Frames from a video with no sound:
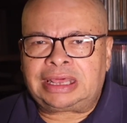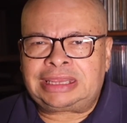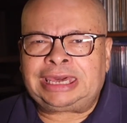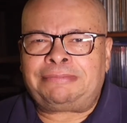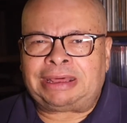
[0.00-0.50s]

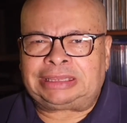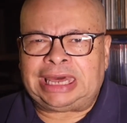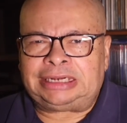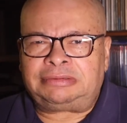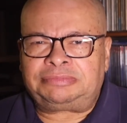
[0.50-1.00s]
Think about
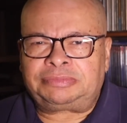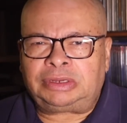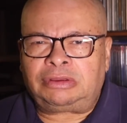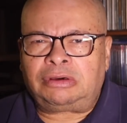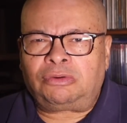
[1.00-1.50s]
that.
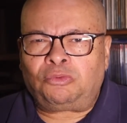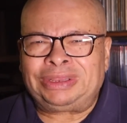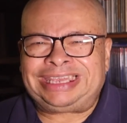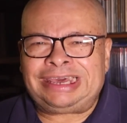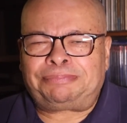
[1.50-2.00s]

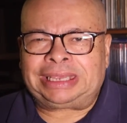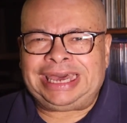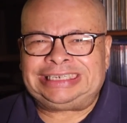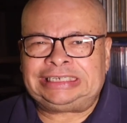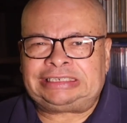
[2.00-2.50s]
What the
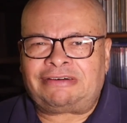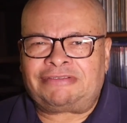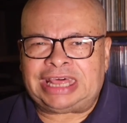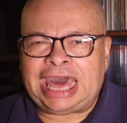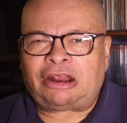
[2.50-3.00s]
implications
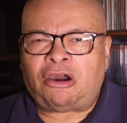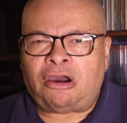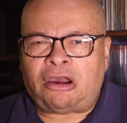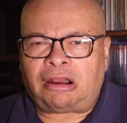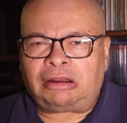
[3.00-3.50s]
of that
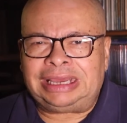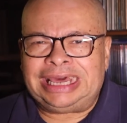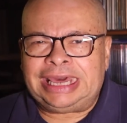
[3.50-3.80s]
are.